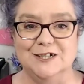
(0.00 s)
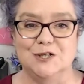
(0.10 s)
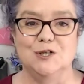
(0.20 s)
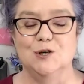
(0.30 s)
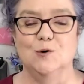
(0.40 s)

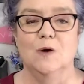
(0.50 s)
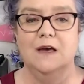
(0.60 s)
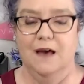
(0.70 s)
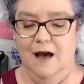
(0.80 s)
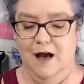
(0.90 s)
to
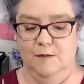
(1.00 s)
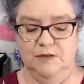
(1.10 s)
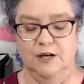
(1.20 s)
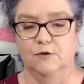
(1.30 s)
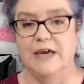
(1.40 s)

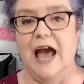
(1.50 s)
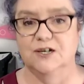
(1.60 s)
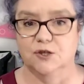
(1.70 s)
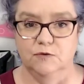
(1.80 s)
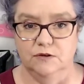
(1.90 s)
um, you know
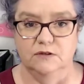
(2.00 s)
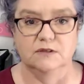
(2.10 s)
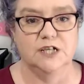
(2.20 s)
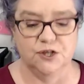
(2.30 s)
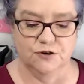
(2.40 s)

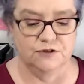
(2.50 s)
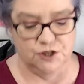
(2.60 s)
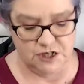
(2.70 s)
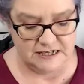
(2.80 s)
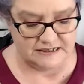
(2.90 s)
casual t-shirt
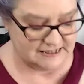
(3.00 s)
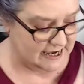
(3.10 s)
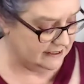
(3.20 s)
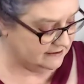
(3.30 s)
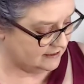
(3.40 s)
and jeans
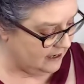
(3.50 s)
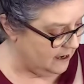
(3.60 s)
days.